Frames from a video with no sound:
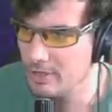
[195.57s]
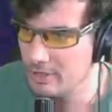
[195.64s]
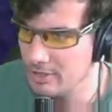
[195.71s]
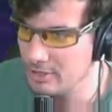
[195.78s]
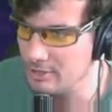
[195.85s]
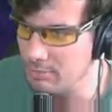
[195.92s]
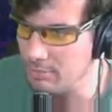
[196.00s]

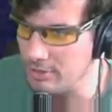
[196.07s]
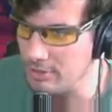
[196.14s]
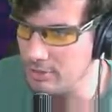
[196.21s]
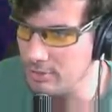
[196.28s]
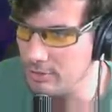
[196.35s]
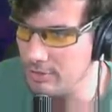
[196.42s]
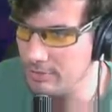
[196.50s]

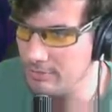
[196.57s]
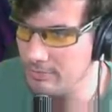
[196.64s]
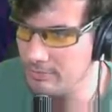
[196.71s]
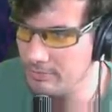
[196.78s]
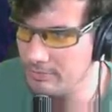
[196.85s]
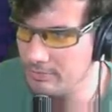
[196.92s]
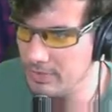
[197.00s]
Splatoon,
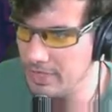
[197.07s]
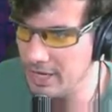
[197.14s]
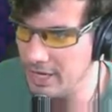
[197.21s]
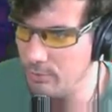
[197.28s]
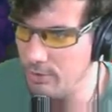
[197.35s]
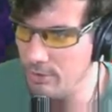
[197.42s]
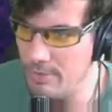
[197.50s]
and I
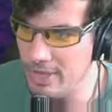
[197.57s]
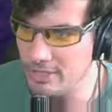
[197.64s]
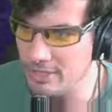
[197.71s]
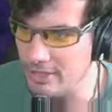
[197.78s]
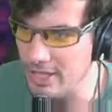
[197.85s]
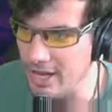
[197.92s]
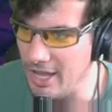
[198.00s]
will
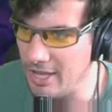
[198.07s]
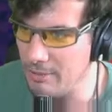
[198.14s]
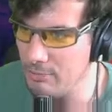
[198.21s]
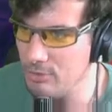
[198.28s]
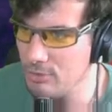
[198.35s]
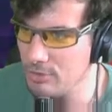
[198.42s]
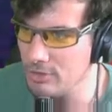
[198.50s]
mention that I am
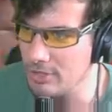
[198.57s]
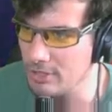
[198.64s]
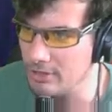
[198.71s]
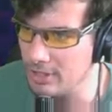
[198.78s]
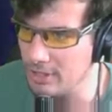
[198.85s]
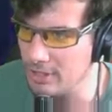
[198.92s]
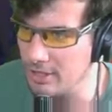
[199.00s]
using
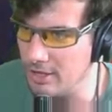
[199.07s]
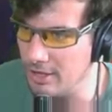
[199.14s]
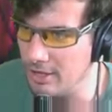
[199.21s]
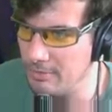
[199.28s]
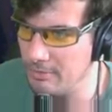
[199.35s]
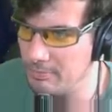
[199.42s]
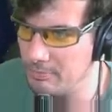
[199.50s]
the
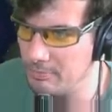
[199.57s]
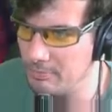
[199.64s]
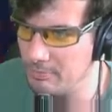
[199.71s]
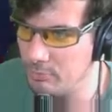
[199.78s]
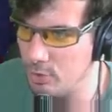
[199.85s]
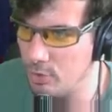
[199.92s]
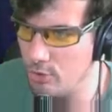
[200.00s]

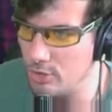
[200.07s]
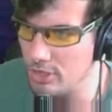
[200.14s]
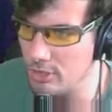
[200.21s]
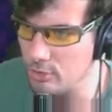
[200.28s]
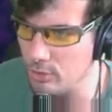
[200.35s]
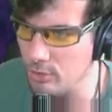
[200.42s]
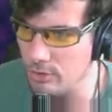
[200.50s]
Pro
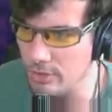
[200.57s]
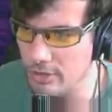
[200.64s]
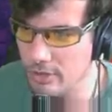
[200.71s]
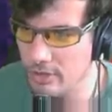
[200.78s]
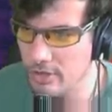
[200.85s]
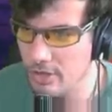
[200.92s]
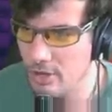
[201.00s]
controller
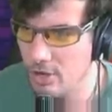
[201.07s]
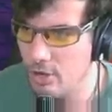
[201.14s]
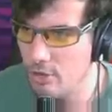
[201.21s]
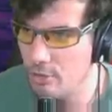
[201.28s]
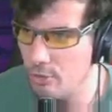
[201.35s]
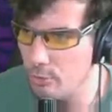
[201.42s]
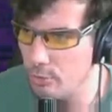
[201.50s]

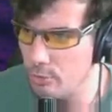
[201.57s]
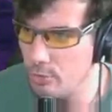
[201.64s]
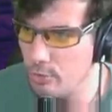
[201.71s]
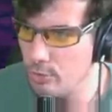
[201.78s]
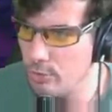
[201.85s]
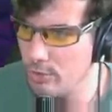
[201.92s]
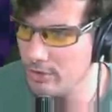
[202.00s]

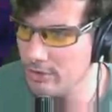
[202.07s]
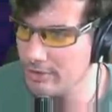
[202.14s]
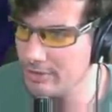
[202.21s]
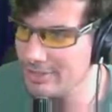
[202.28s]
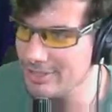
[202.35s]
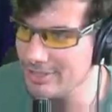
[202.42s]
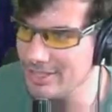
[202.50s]
through
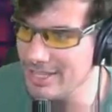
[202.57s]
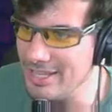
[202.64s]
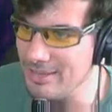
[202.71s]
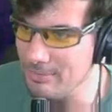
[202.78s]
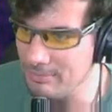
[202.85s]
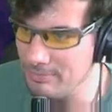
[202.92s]
Steam.